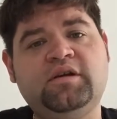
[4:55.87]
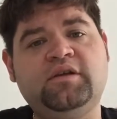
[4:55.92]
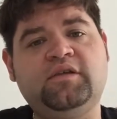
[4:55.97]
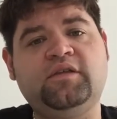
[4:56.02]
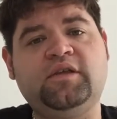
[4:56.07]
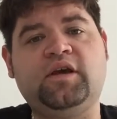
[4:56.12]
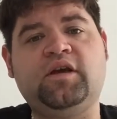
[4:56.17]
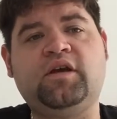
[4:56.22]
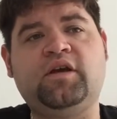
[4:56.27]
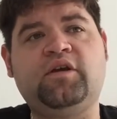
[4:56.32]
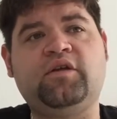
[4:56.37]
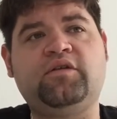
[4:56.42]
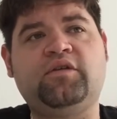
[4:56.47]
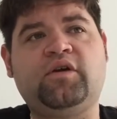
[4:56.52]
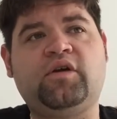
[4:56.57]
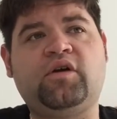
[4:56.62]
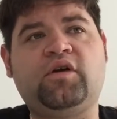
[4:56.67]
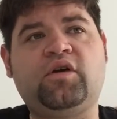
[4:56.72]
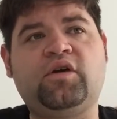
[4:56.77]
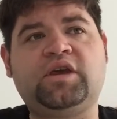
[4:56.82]

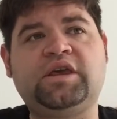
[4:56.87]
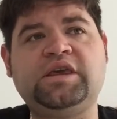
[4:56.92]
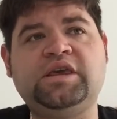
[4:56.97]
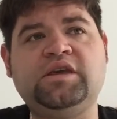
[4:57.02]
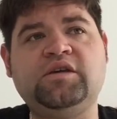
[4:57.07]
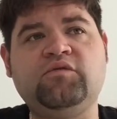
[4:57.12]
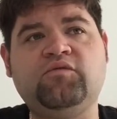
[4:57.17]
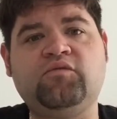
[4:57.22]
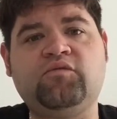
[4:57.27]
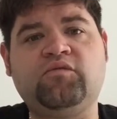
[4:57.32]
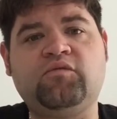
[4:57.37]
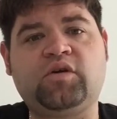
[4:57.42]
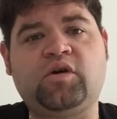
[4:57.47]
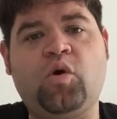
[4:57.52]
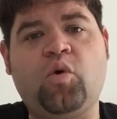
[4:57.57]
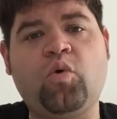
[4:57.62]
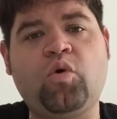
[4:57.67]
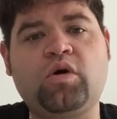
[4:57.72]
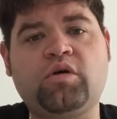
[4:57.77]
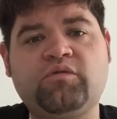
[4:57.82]
There are key
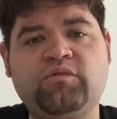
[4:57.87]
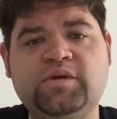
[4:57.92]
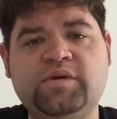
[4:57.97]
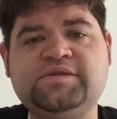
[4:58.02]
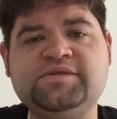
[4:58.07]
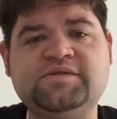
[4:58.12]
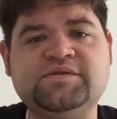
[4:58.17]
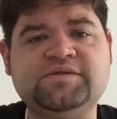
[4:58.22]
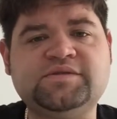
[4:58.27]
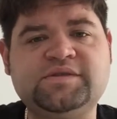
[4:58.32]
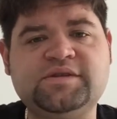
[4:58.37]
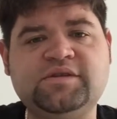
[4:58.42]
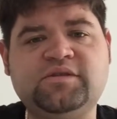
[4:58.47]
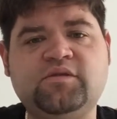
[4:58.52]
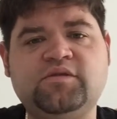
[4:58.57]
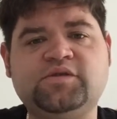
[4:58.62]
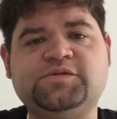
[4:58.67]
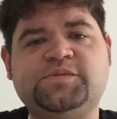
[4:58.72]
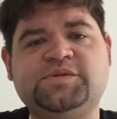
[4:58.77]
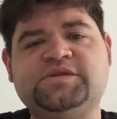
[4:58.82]
core reasons in
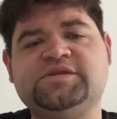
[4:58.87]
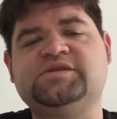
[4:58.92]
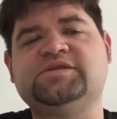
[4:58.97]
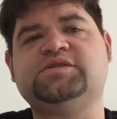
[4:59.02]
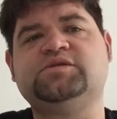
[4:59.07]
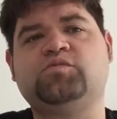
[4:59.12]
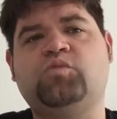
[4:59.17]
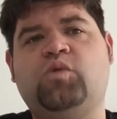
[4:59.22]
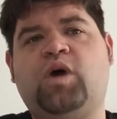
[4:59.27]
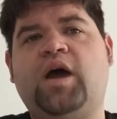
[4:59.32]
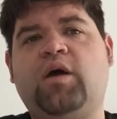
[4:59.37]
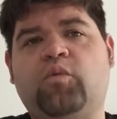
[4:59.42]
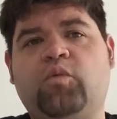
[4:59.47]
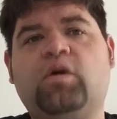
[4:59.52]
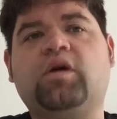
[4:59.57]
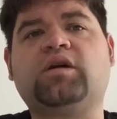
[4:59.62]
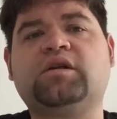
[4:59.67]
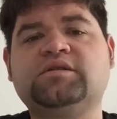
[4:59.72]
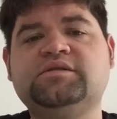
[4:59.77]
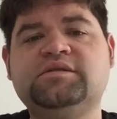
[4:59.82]
those businesses why it
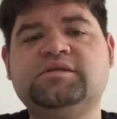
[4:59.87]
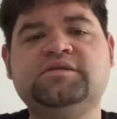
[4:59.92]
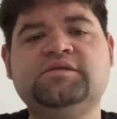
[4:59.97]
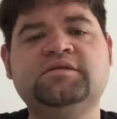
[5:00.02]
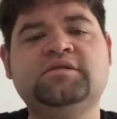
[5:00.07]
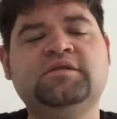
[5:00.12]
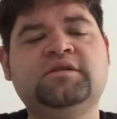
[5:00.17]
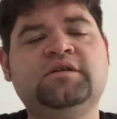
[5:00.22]
worked.